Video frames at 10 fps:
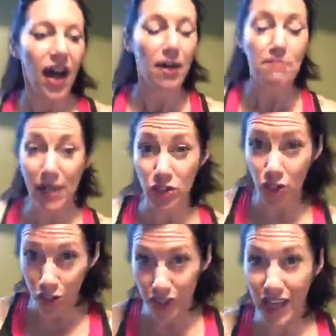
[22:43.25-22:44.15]

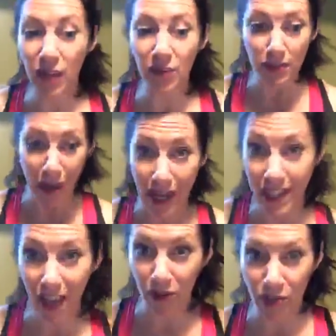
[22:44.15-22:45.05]
Mentioned good calories, bad
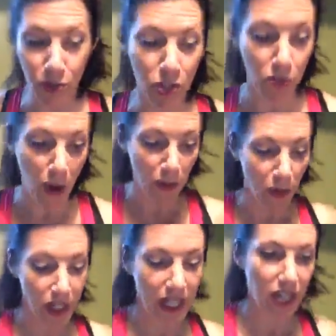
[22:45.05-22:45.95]
calories, which is what we're
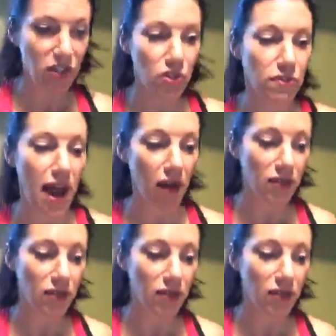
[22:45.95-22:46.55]
going to get into now.